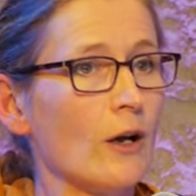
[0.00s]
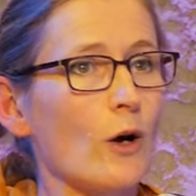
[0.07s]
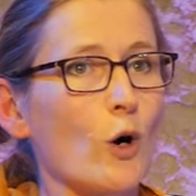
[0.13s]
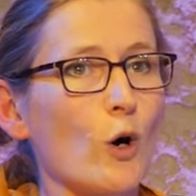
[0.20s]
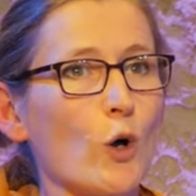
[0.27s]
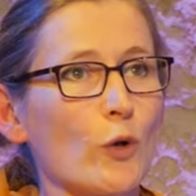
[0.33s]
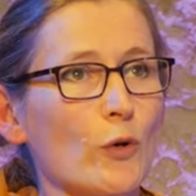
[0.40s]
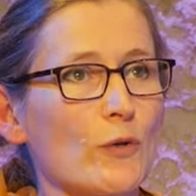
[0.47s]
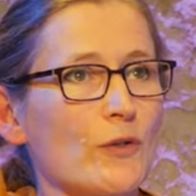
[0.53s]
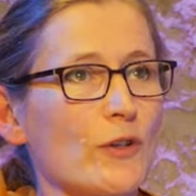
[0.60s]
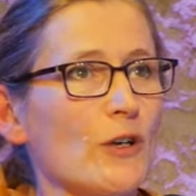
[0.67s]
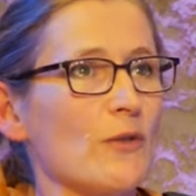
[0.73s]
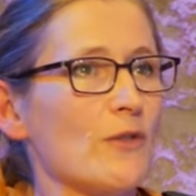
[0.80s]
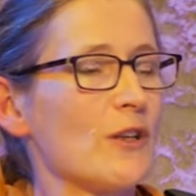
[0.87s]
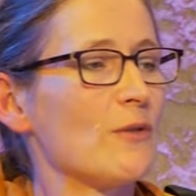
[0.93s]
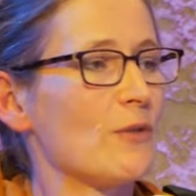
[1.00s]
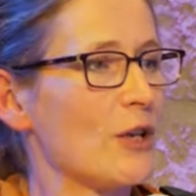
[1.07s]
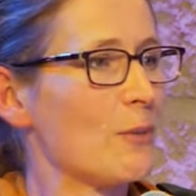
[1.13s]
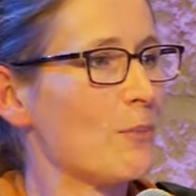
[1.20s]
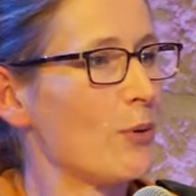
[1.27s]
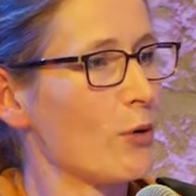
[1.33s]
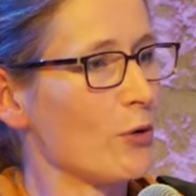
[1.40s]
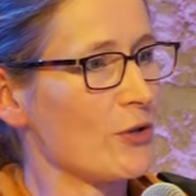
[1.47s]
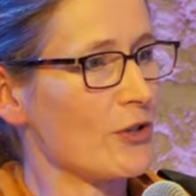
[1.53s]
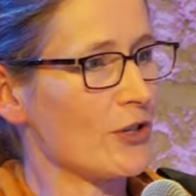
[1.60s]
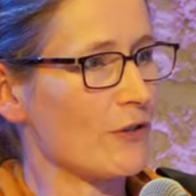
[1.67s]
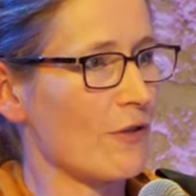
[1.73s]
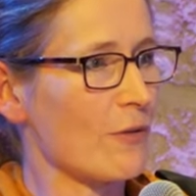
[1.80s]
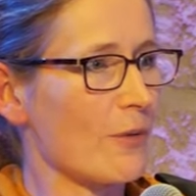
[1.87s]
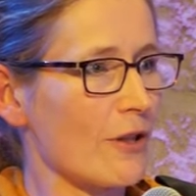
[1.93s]
on the
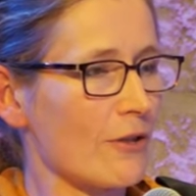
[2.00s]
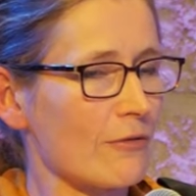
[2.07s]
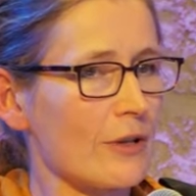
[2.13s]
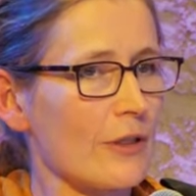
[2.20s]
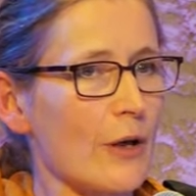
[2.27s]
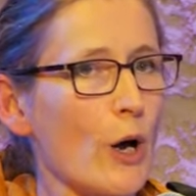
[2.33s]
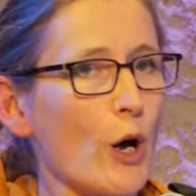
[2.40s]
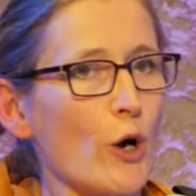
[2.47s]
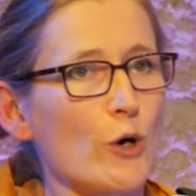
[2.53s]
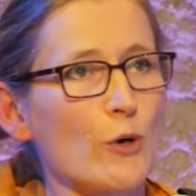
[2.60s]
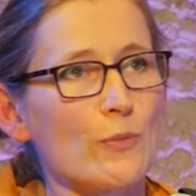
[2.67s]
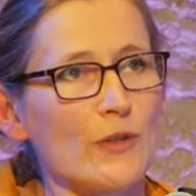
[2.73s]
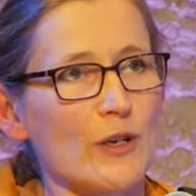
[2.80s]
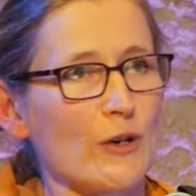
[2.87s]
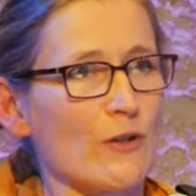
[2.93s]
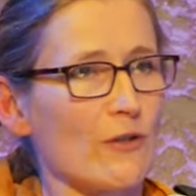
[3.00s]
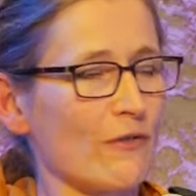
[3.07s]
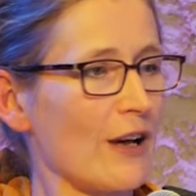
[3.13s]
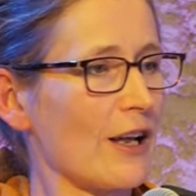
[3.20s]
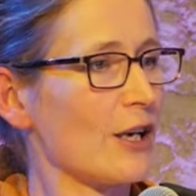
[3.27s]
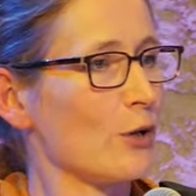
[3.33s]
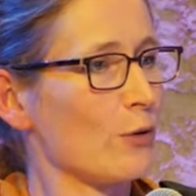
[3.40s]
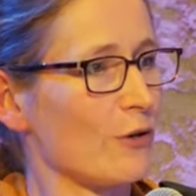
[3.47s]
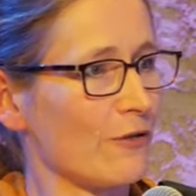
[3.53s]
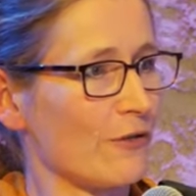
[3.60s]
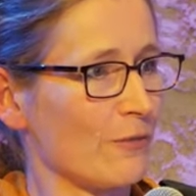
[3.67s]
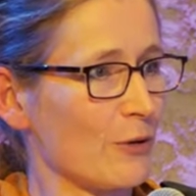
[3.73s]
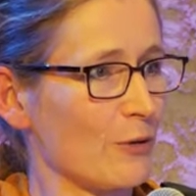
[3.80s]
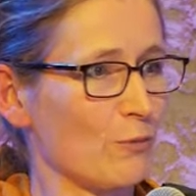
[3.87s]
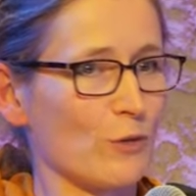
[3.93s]
importance of the mother in the home, the value
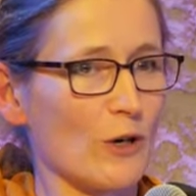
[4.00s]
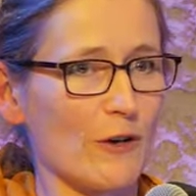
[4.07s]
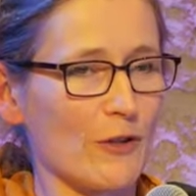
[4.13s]
of the